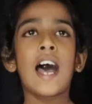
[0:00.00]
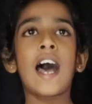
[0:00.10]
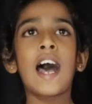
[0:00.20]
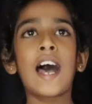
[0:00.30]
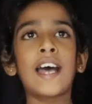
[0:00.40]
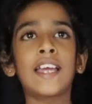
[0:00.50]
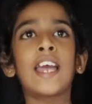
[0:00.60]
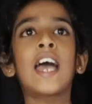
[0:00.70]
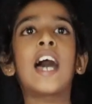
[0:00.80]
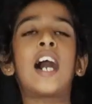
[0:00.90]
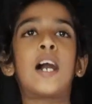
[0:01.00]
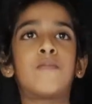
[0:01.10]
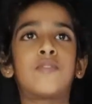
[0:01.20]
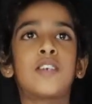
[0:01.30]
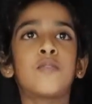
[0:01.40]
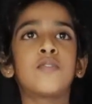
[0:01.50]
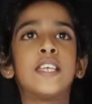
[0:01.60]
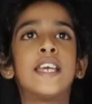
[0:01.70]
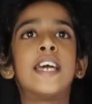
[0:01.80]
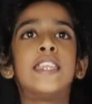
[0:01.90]
Hi, I'm
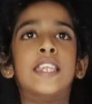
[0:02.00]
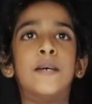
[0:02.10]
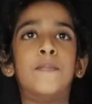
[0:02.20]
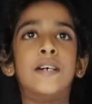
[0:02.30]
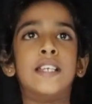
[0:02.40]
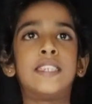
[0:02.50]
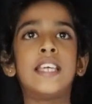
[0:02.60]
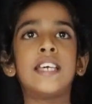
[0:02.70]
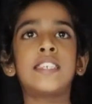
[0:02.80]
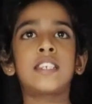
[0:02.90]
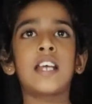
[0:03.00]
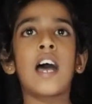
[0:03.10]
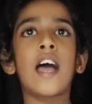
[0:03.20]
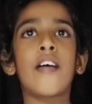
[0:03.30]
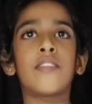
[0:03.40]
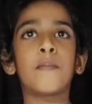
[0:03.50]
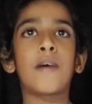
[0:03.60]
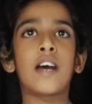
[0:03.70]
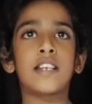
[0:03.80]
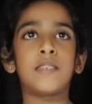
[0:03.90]
Shanudi, the birthday star and the
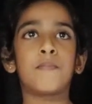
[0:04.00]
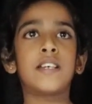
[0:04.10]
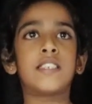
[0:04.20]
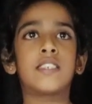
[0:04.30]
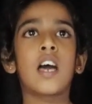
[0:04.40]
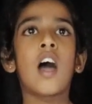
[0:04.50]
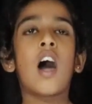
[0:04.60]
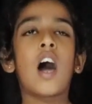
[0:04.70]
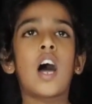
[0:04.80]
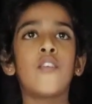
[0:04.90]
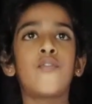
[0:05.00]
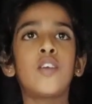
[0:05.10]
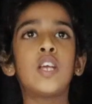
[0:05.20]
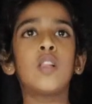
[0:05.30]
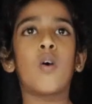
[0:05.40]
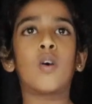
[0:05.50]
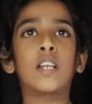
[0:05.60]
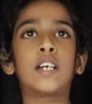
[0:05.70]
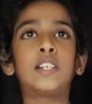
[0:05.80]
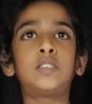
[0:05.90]
participants. I feel
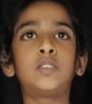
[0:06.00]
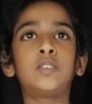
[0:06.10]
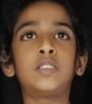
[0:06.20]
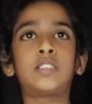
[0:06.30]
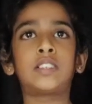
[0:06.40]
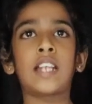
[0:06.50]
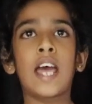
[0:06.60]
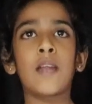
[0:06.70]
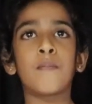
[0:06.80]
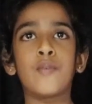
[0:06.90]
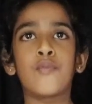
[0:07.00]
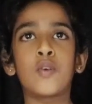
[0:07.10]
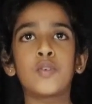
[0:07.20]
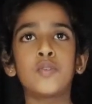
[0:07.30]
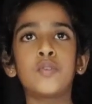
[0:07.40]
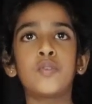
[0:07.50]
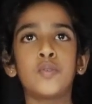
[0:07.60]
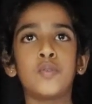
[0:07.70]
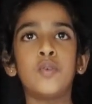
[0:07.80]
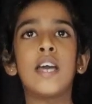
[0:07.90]
honored to stand before you
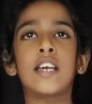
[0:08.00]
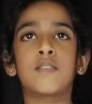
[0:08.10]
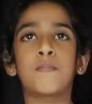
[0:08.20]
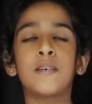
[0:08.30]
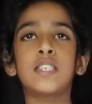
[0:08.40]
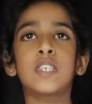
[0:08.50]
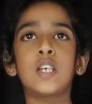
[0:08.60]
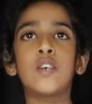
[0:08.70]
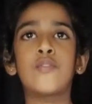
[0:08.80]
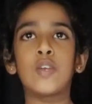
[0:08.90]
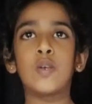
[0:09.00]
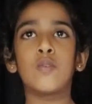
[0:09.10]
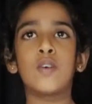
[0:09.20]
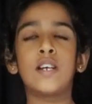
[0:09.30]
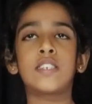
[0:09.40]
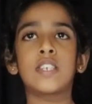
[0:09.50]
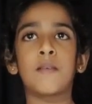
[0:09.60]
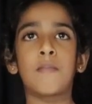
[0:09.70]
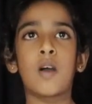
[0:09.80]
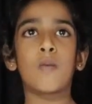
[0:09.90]
to express a few words
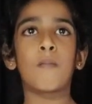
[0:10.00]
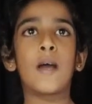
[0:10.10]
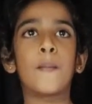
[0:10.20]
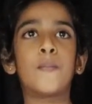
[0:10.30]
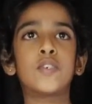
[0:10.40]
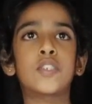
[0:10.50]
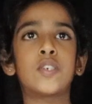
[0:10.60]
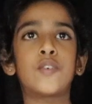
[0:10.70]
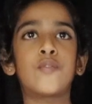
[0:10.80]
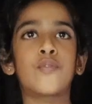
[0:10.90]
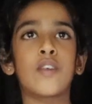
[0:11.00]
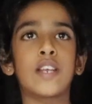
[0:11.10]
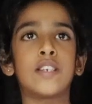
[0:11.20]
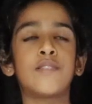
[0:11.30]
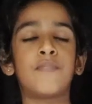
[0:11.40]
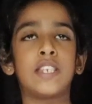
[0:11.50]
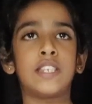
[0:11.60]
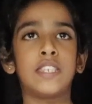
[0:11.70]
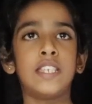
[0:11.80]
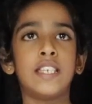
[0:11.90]
about my bosom friend
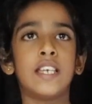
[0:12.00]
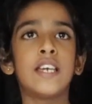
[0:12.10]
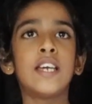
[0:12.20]
Pinidi.